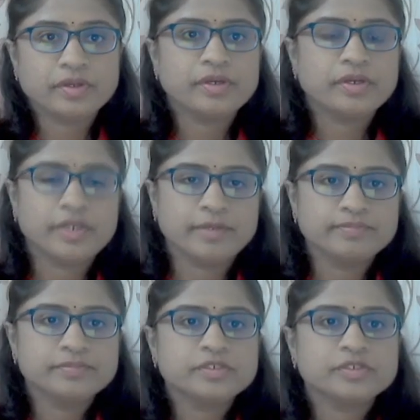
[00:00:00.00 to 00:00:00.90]
Yeah,
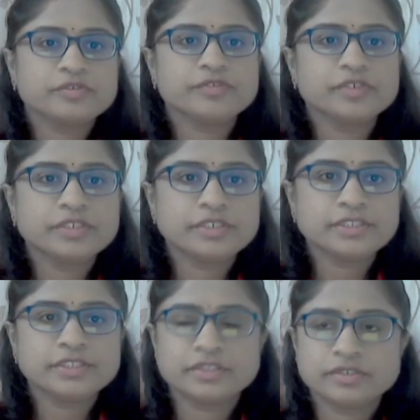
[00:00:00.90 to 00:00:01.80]
so first
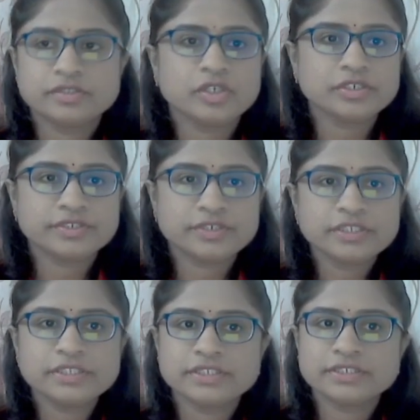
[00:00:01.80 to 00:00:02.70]
is
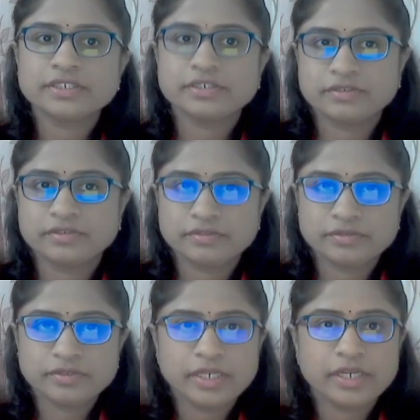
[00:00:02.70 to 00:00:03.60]
nostrils.
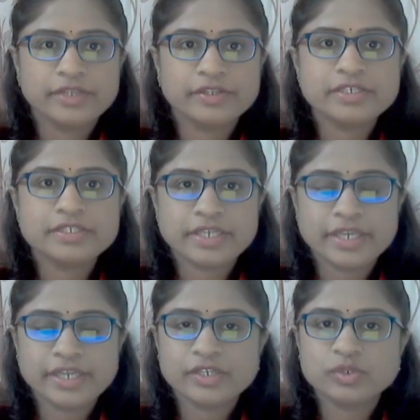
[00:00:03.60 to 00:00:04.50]
This
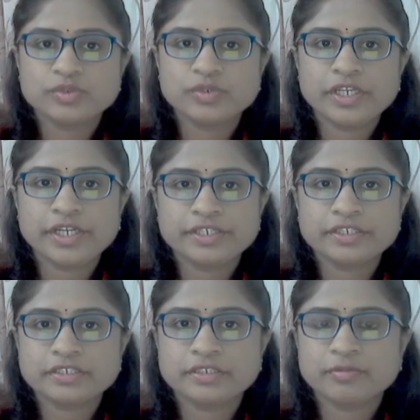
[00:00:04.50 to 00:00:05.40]
air usually
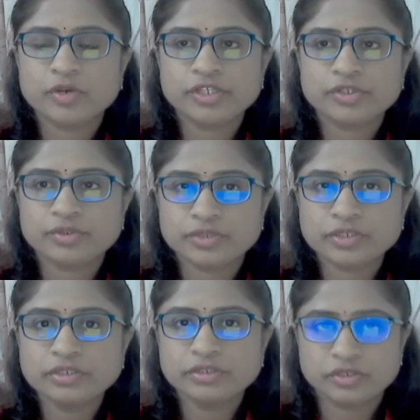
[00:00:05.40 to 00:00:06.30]
enters the body through
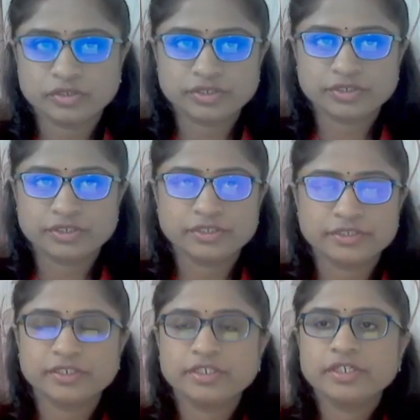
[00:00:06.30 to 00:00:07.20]
the
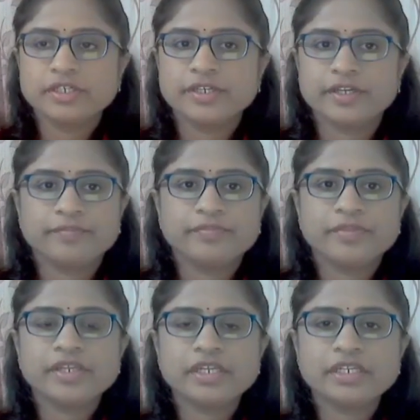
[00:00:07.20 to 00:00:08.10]
nostrils. Yeah,
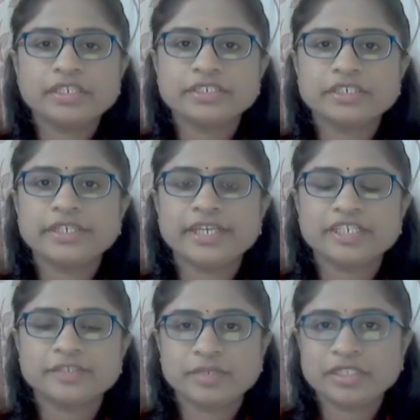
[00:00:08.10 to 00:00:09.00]
inhalation
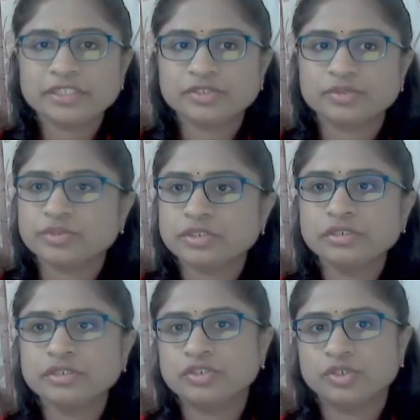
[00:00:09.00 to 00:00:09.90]
takes place through
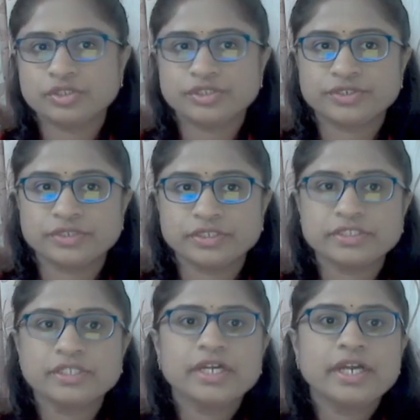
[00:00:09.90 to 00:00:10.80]
the
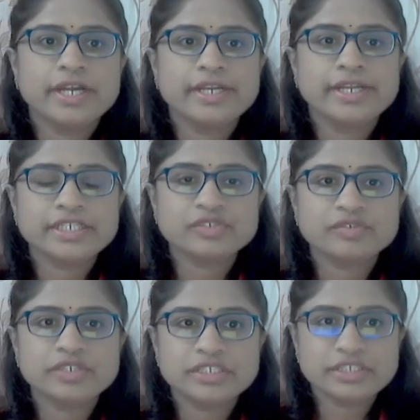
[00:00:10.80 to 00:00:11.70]
nostrils. And next
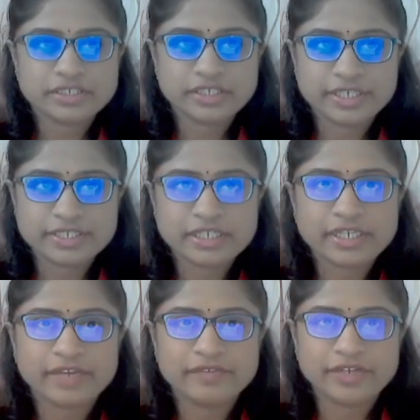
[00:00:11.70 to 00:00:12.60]
one is
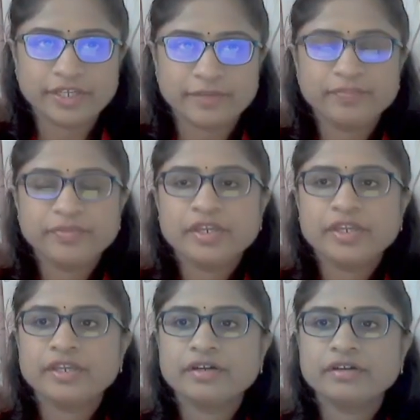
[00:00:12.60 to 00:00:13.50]
nasal cavity.
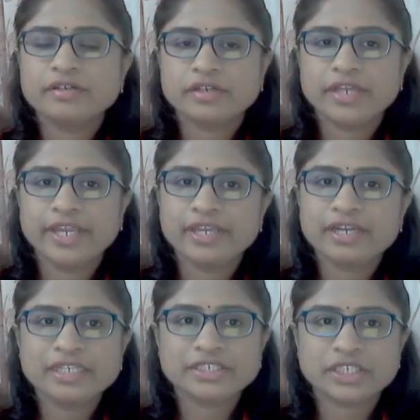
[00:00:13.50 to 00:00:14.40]
Here
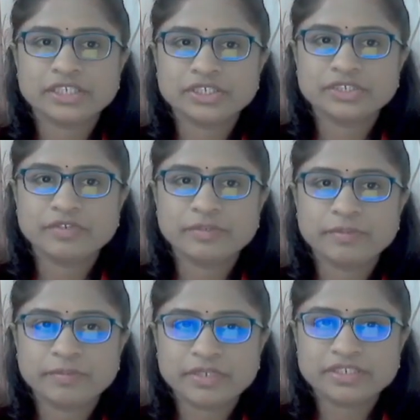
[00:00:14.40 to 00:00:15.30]
hair-like structures will
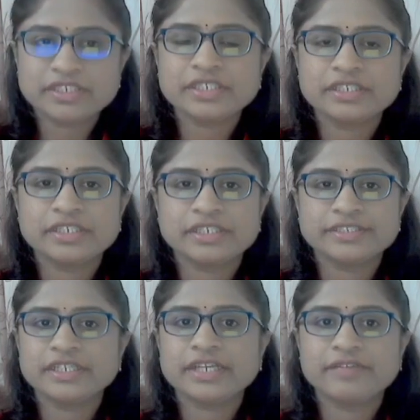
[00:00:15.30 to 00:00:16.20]
be present in the
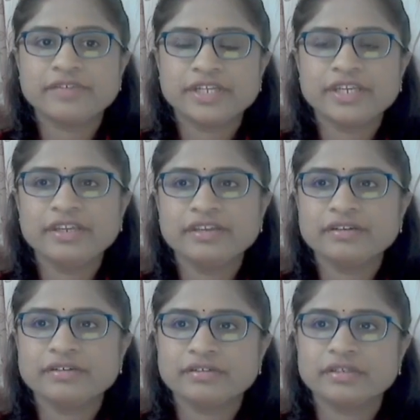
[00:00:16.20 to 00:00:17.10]
nasal cavity.
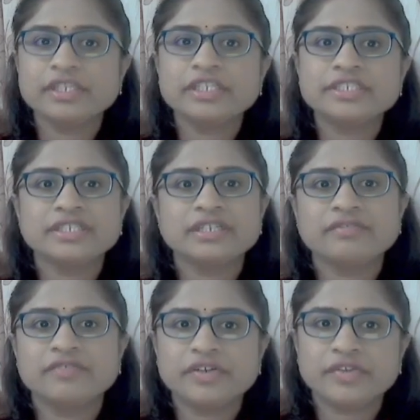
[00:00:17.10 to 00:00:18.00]
Here
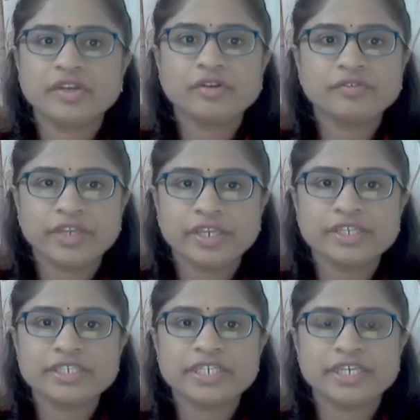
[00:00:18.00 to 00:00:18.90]
initial filtering of
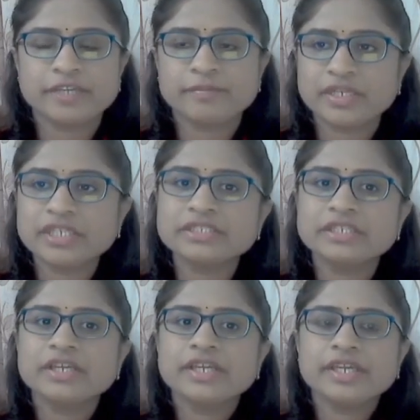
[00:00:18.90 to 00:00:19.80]
air is taking place
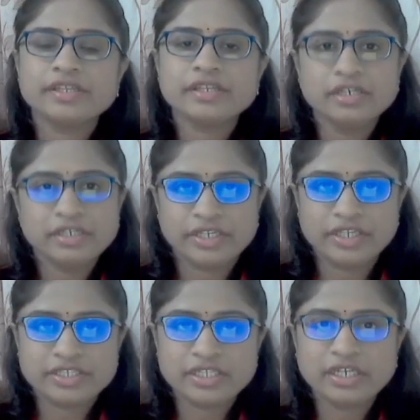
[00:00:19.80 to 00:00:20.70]
in the
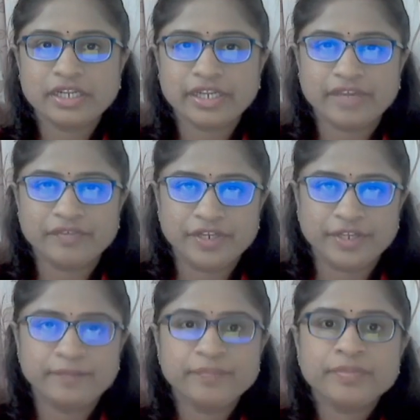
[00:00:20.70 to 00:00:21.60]
nasal
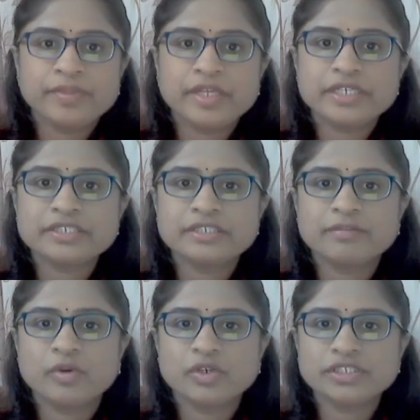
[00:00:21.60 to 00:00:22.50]
cavity. That is the
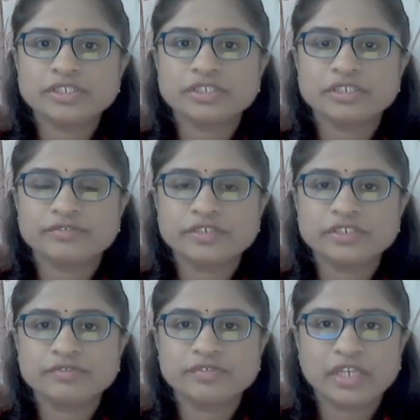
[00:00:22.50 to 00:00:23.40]
moist
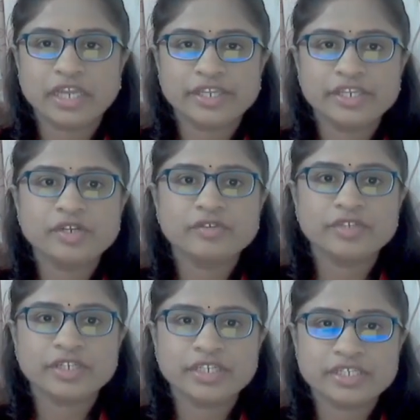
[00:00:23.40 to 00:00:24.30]
surface of the lining
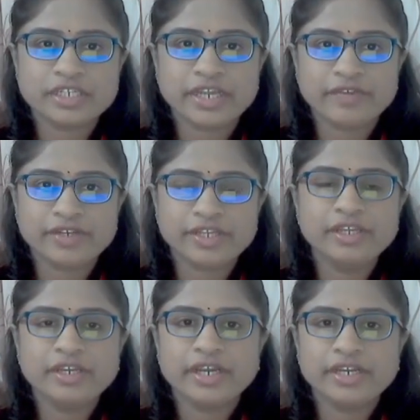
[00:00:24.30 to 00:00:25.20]
of the nasal
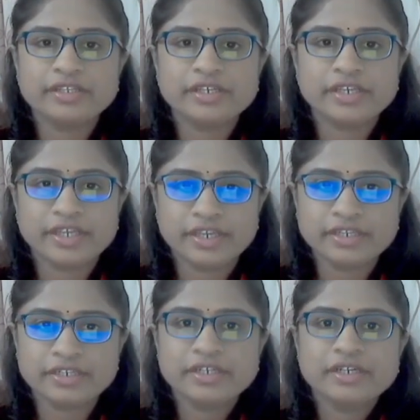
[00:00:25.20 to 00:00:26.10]
cavity, and the
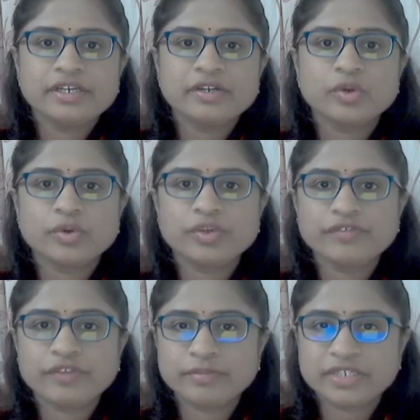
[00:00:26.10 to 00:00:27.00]
hair growing
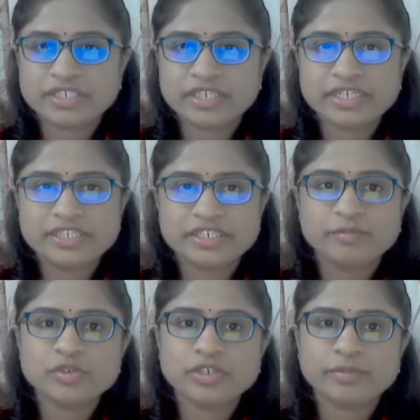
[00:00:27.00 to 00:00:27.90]
from its sides
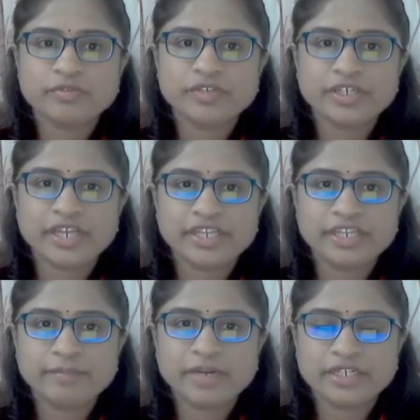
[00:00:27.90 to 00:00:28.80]
remove some of the
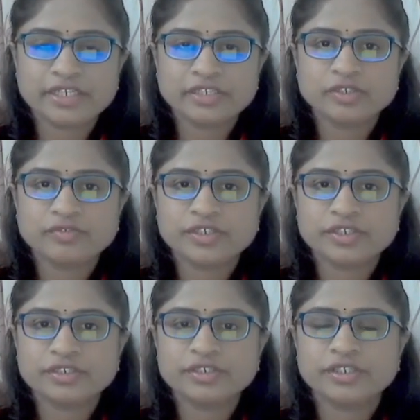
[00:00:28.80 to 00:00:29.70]
tiny particles of the
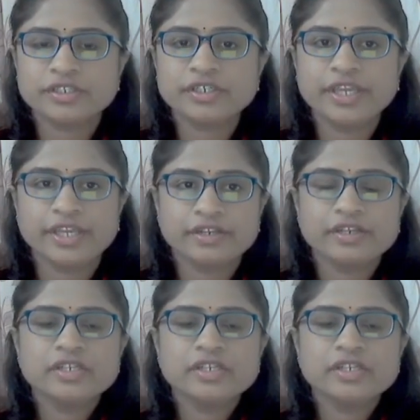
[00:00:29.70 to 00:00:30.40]
dirt in the air.